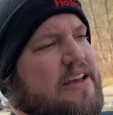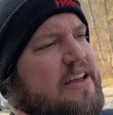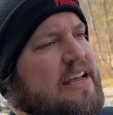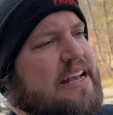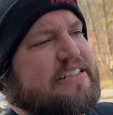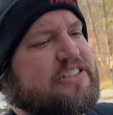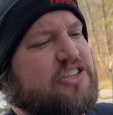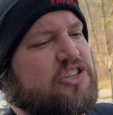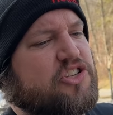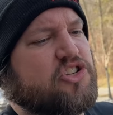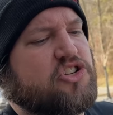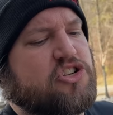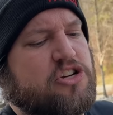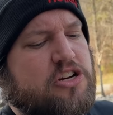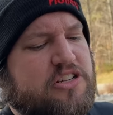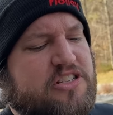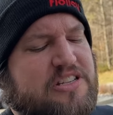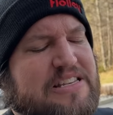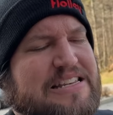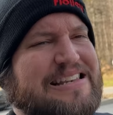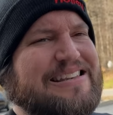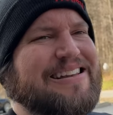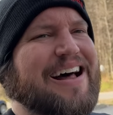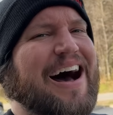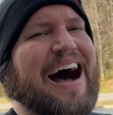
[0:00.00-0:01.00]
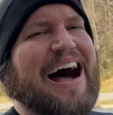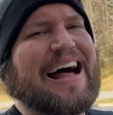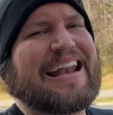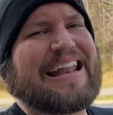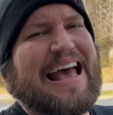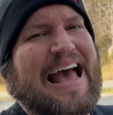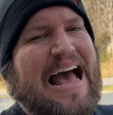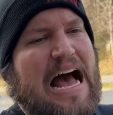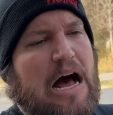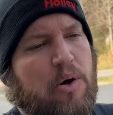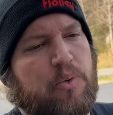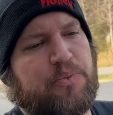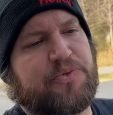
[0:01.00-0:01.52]
It's just not
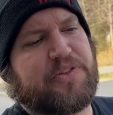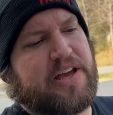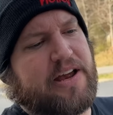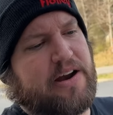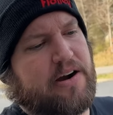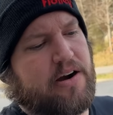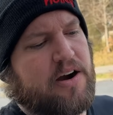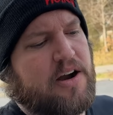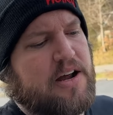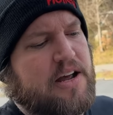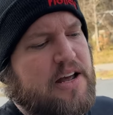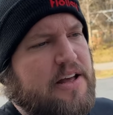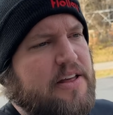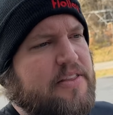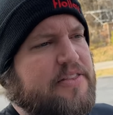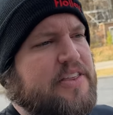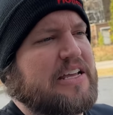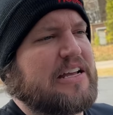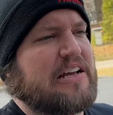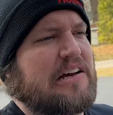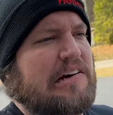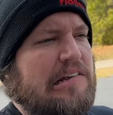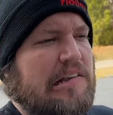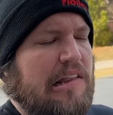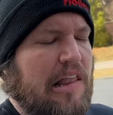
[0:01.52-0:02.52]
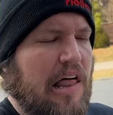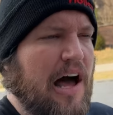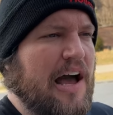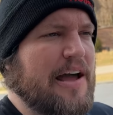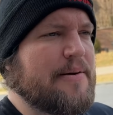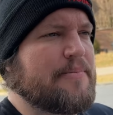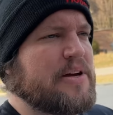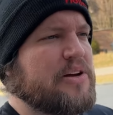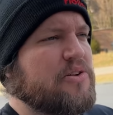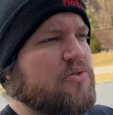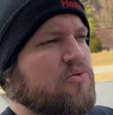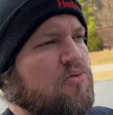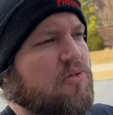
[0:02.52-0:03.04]
out there. The
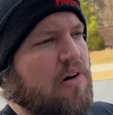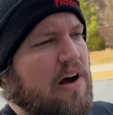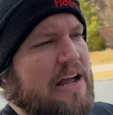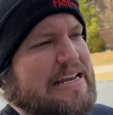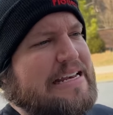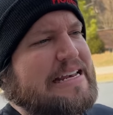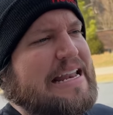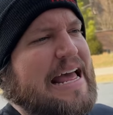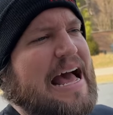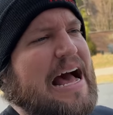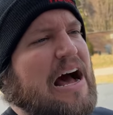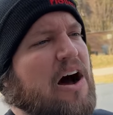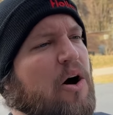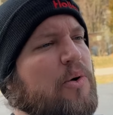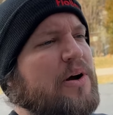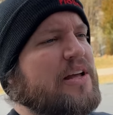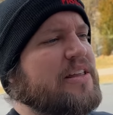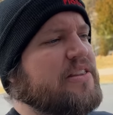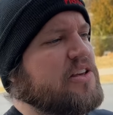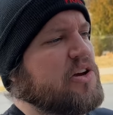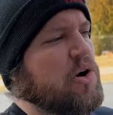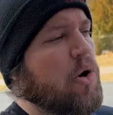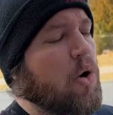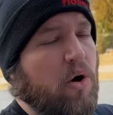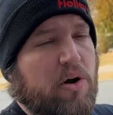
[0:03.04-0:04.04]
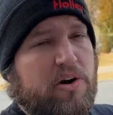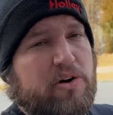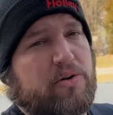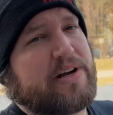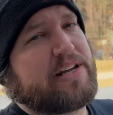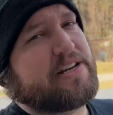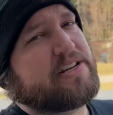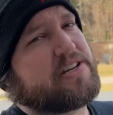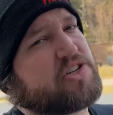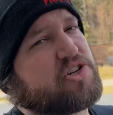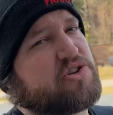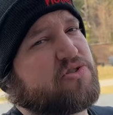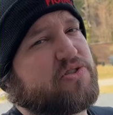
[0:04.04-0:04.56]
climate right now in the auto
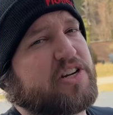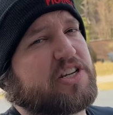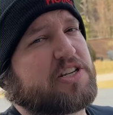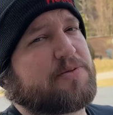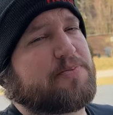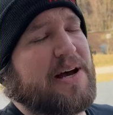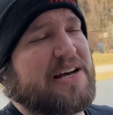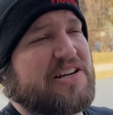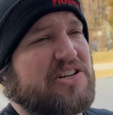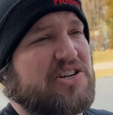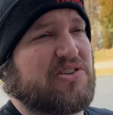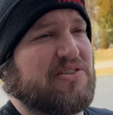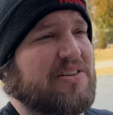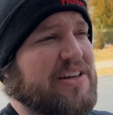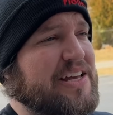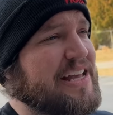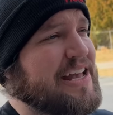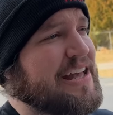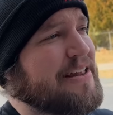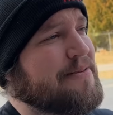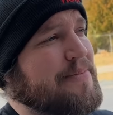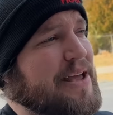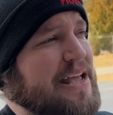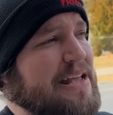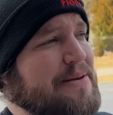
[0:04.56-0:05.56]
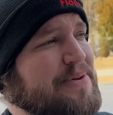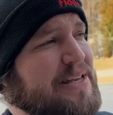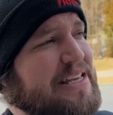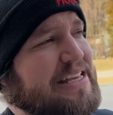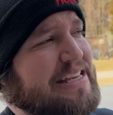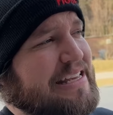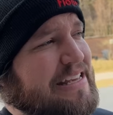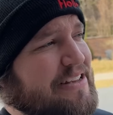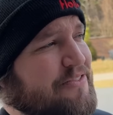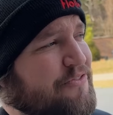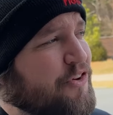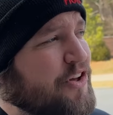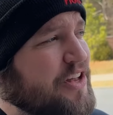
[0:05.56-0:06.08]
industry especially, and maybe
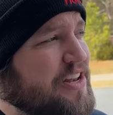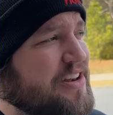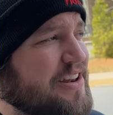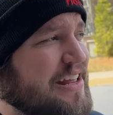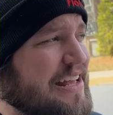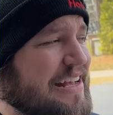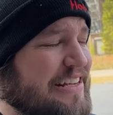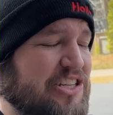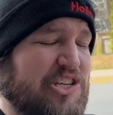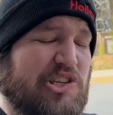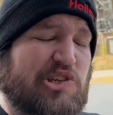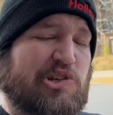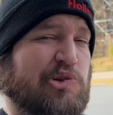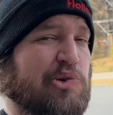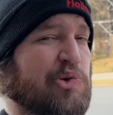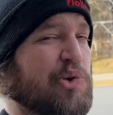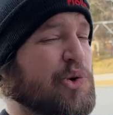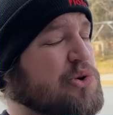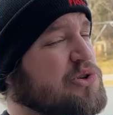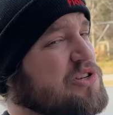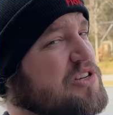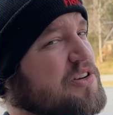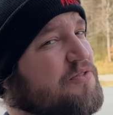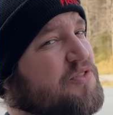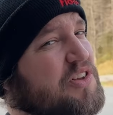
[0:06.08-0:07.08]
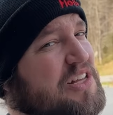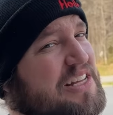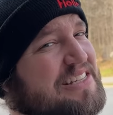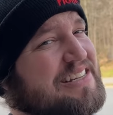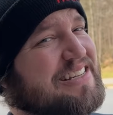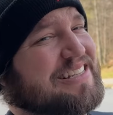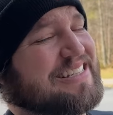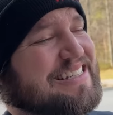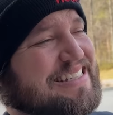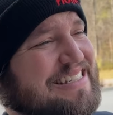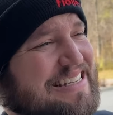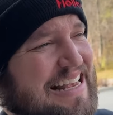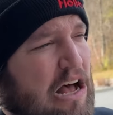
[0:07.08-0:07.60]
even exclusively
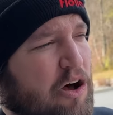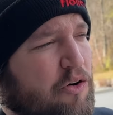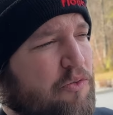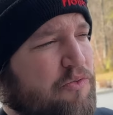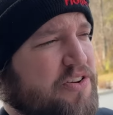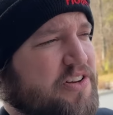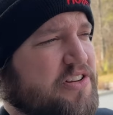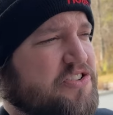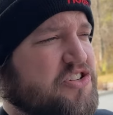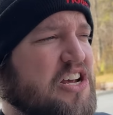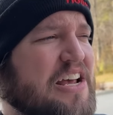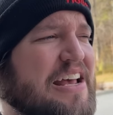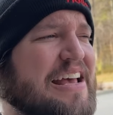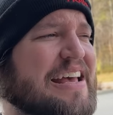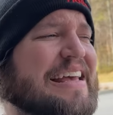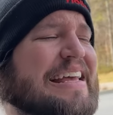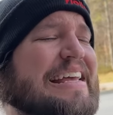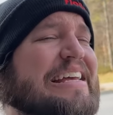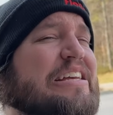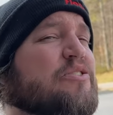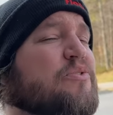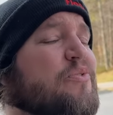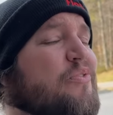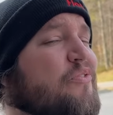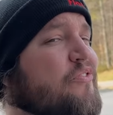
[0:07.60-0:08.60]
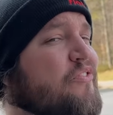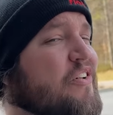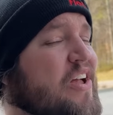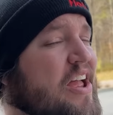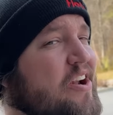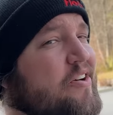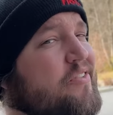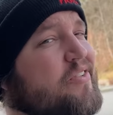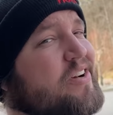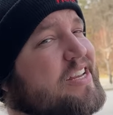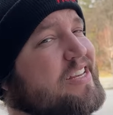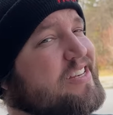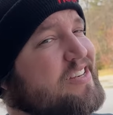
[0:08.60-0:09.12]
to salvage is
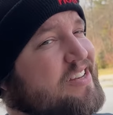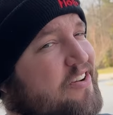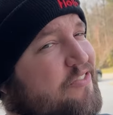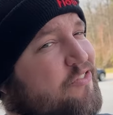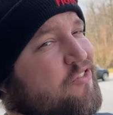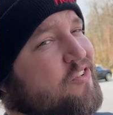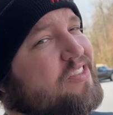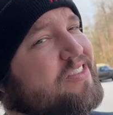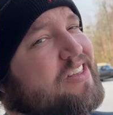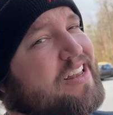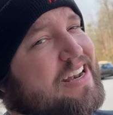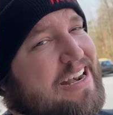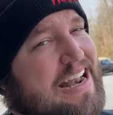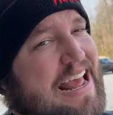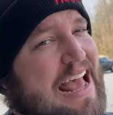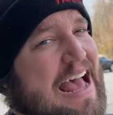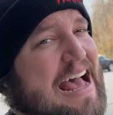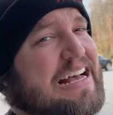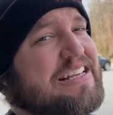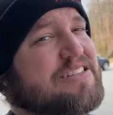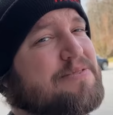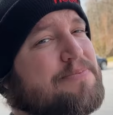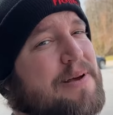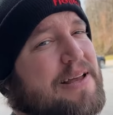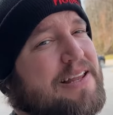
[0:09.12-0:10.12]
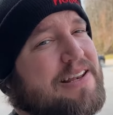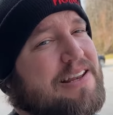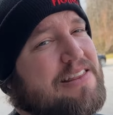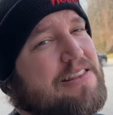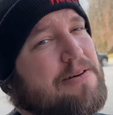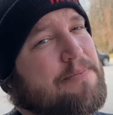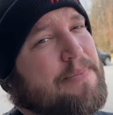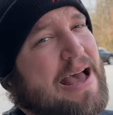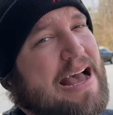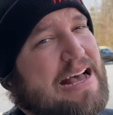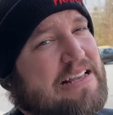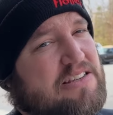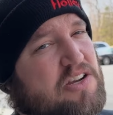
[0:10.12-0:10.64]
very different than it has been in
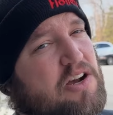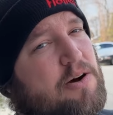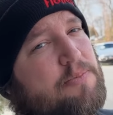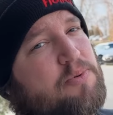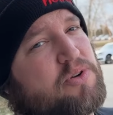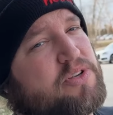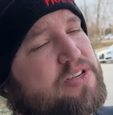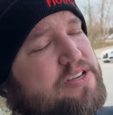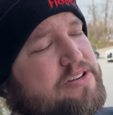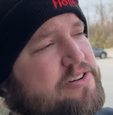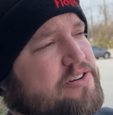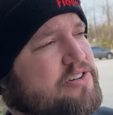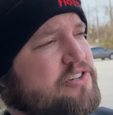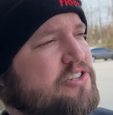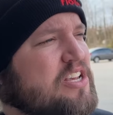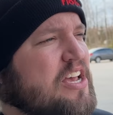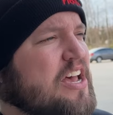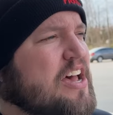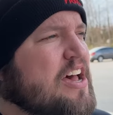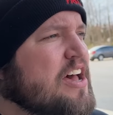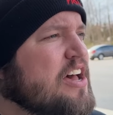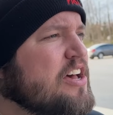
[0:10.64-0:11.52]
the past couple years.